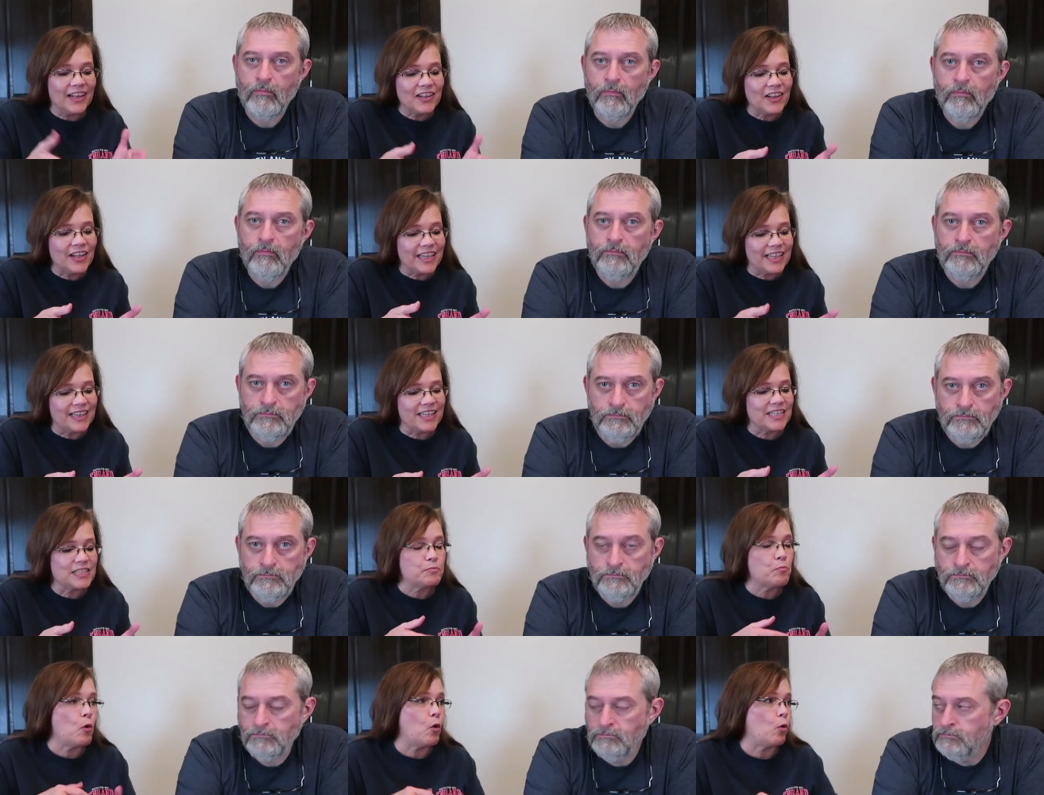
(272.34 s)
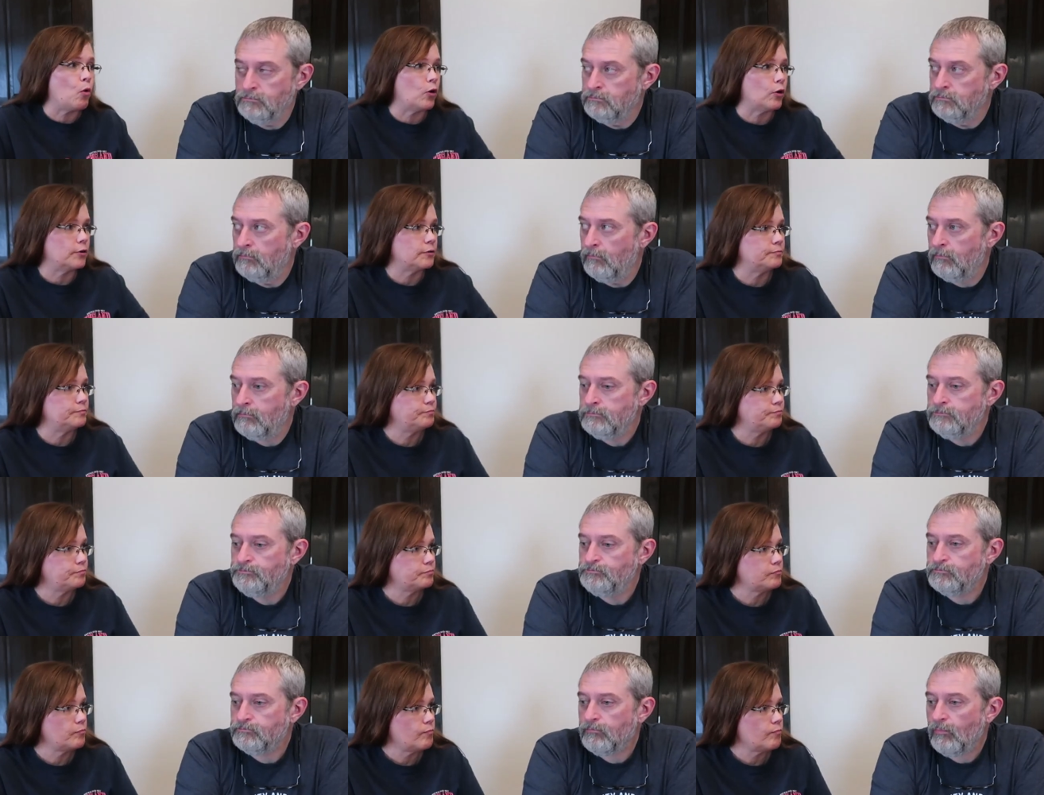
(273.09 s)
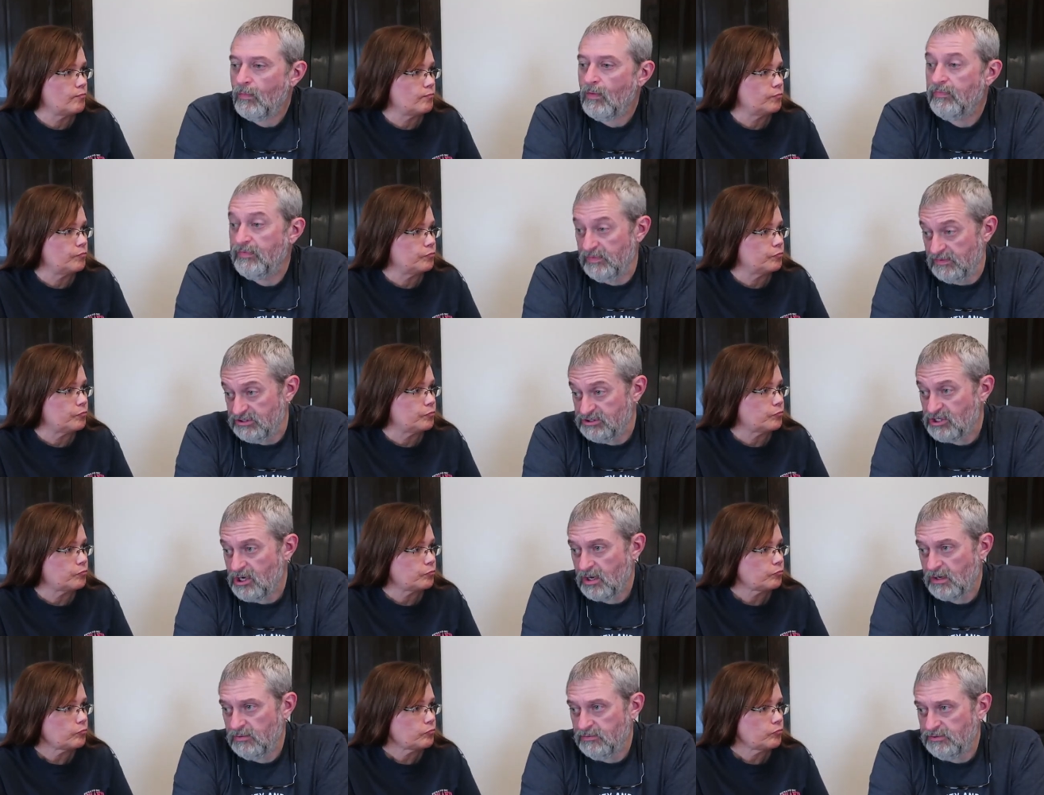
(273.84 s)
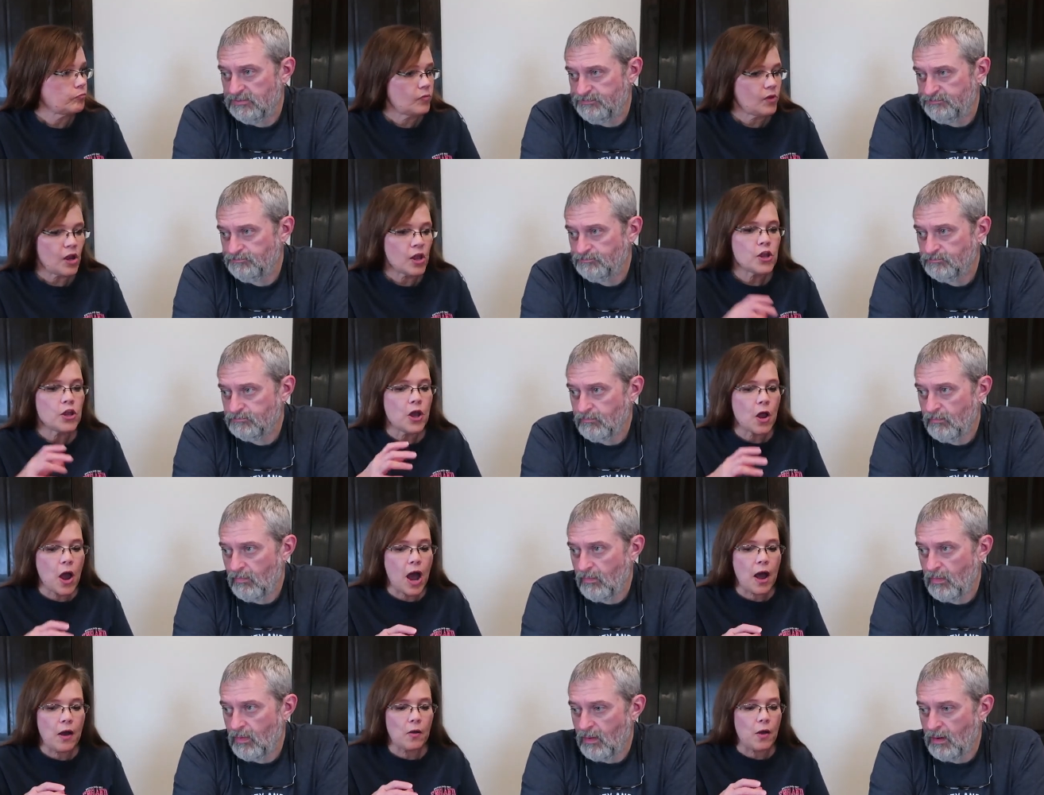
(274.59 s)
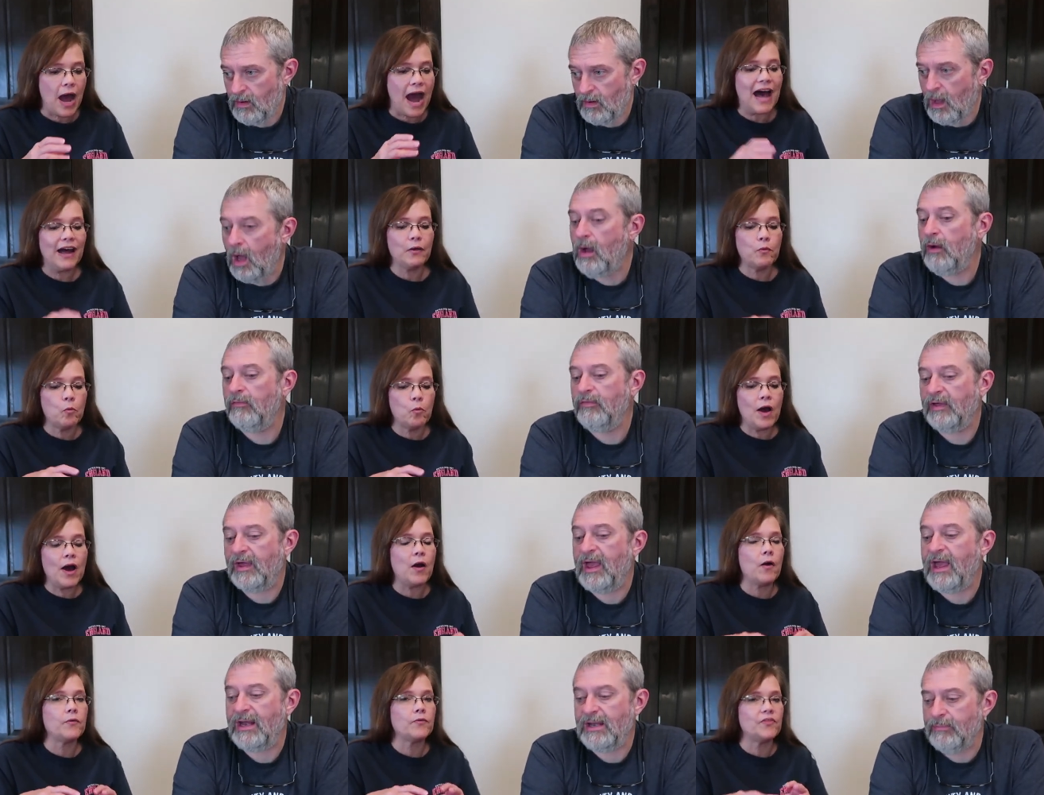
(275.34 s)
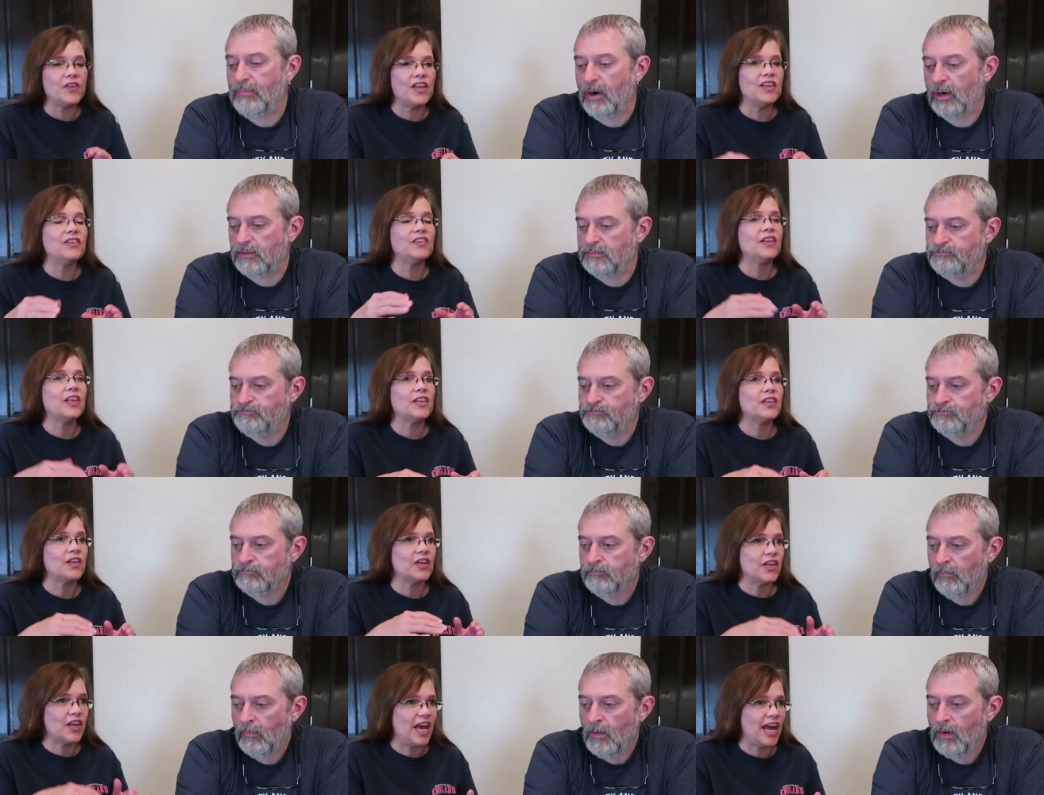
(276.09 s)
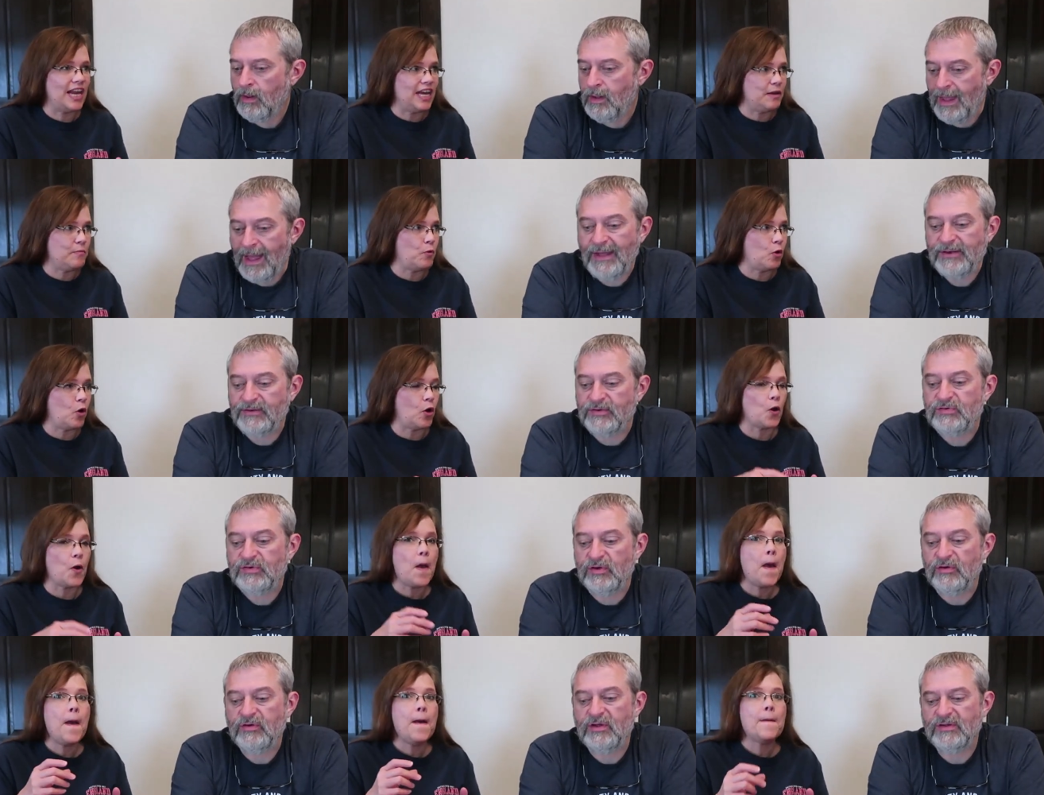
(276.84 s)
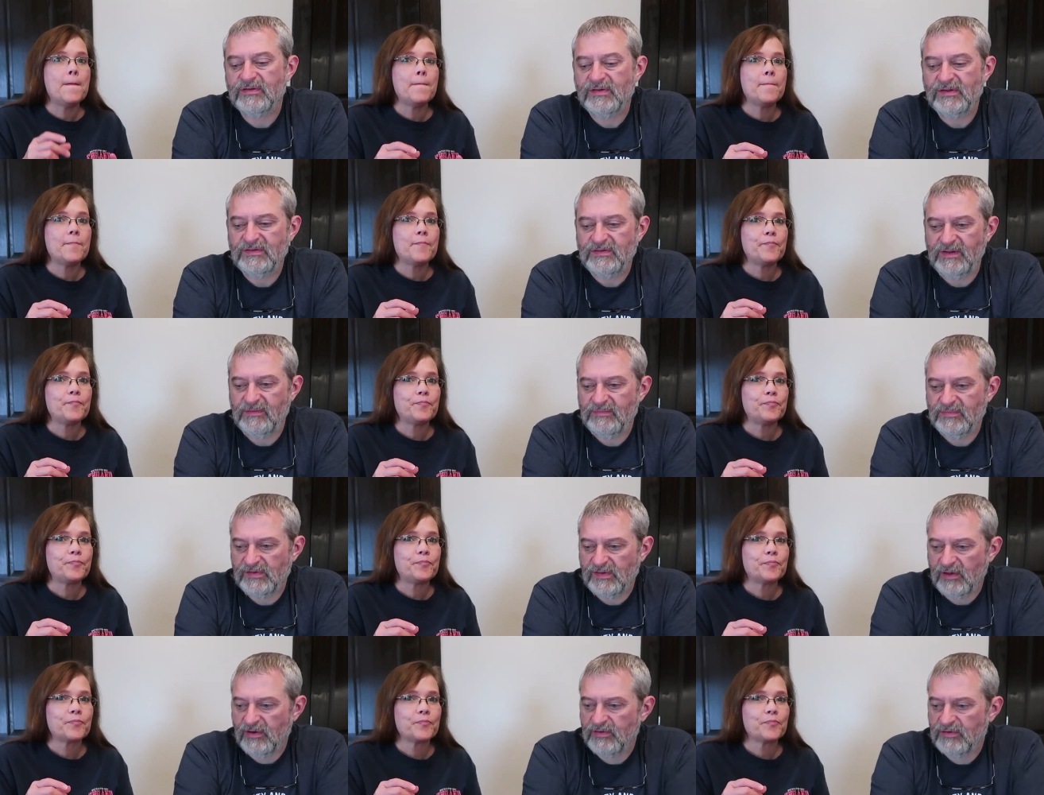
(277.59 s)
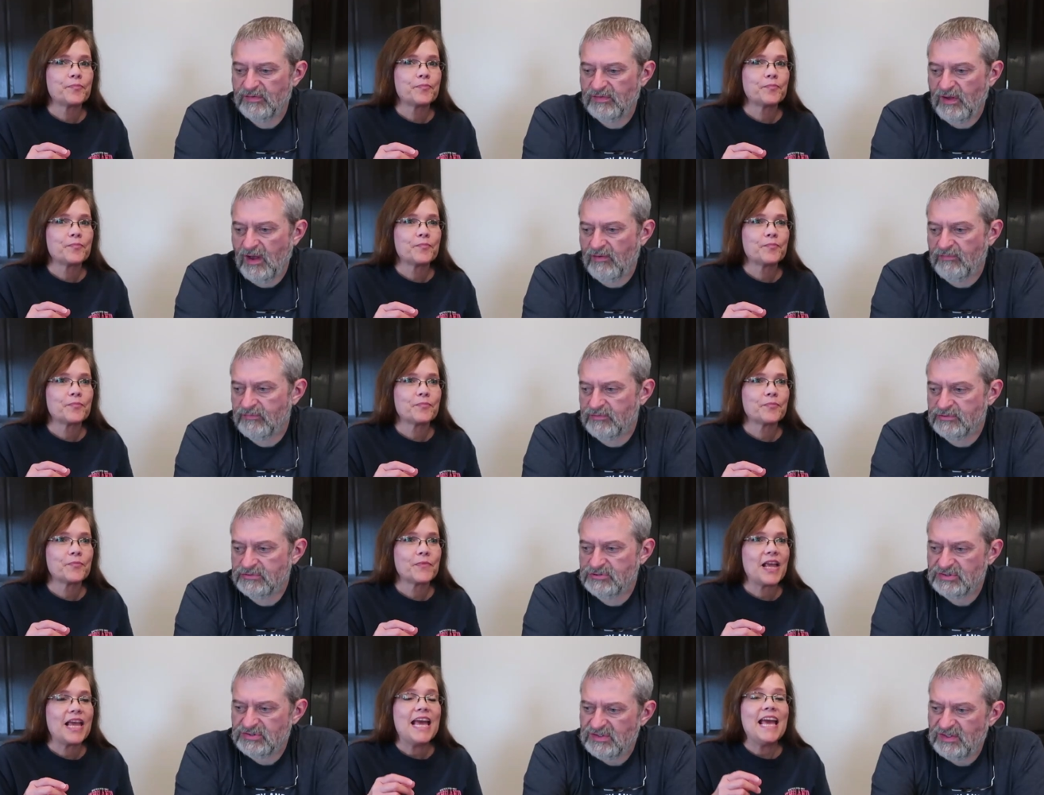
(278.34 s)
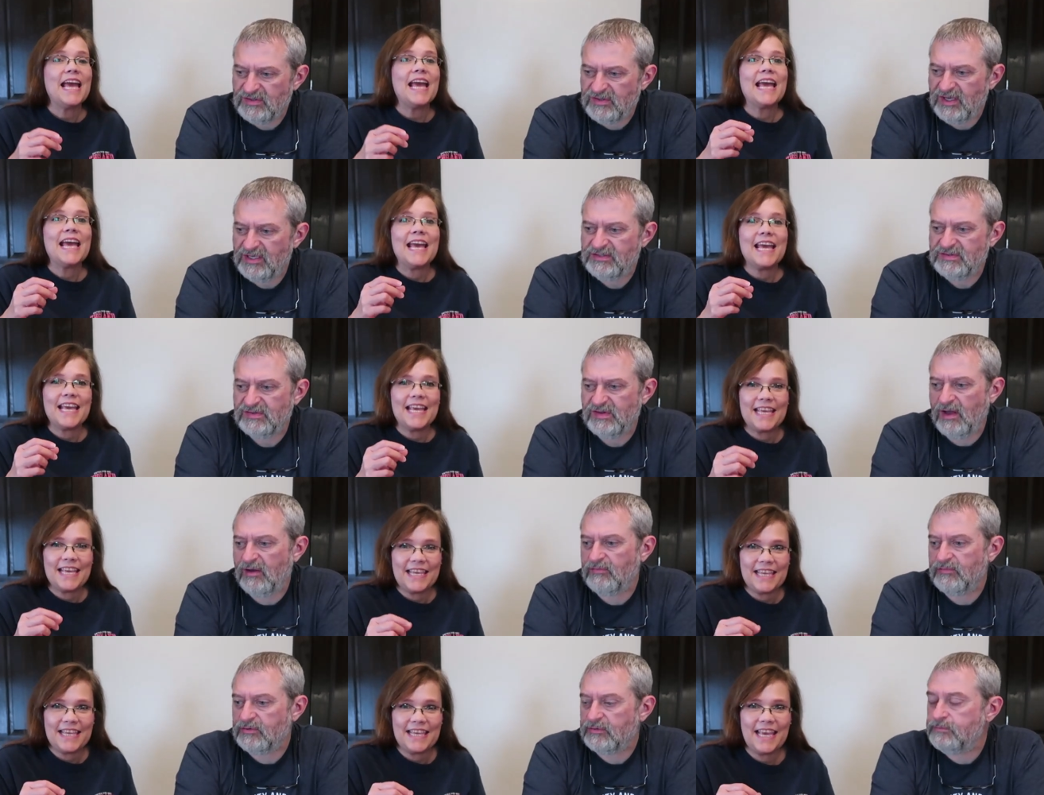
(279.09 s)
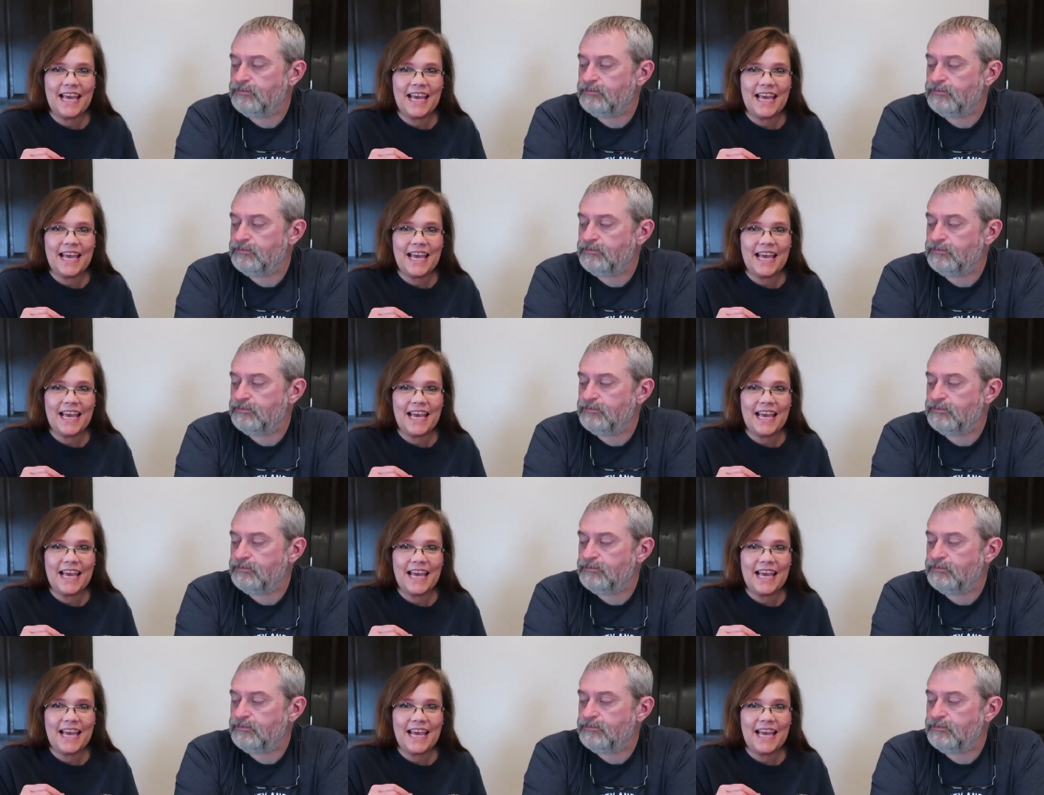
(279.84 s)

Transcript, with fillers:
Speaker 1: like this more
Speaker 2: than the chocolate one. Then the candy bar. I do too, because this seems a little softer, just a touch softer.